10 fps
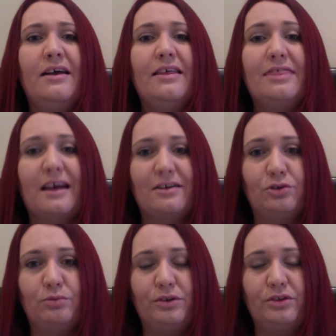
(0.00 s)
that's
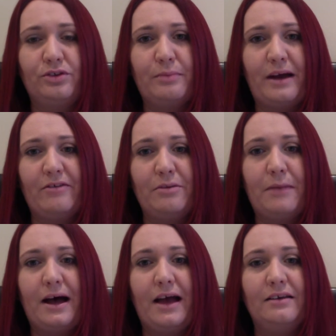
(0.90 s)
something to bear in
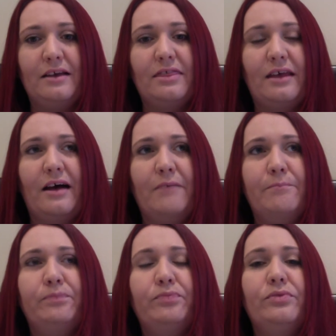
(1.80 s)
mind, that
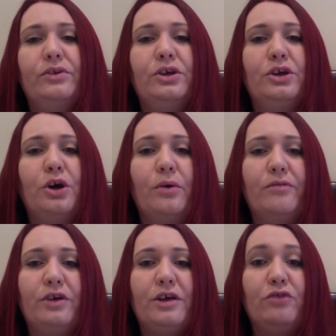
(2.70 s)

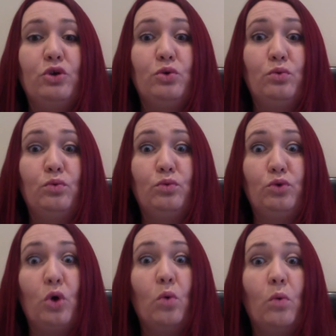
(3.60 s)
if you
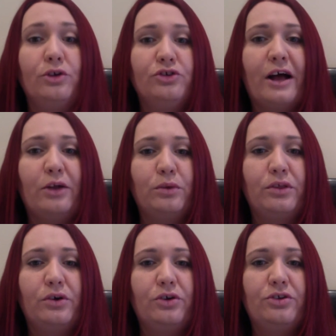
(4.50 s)
know one child with
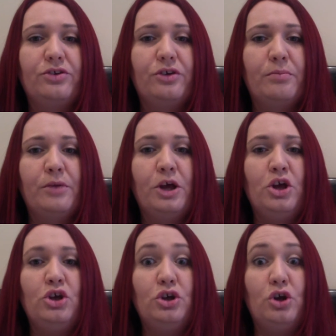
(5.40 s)
autism,
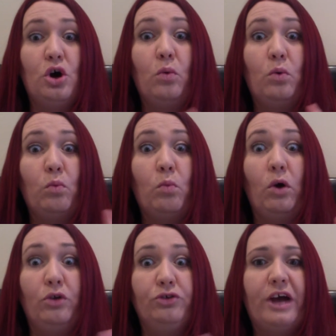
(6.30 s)
you know
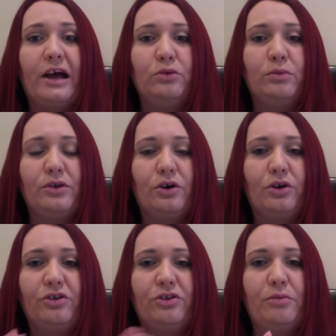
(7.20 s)
one child with
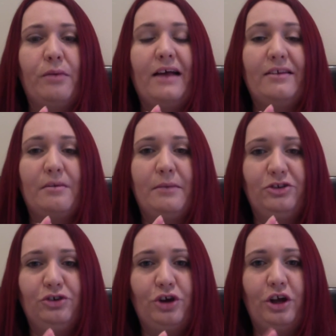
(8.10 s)
autism. As I
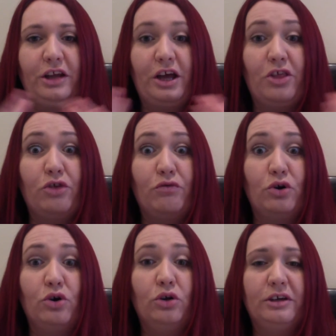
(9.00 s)
mentioned earlier, they're
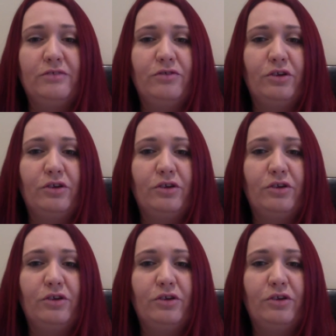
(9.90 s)
all different,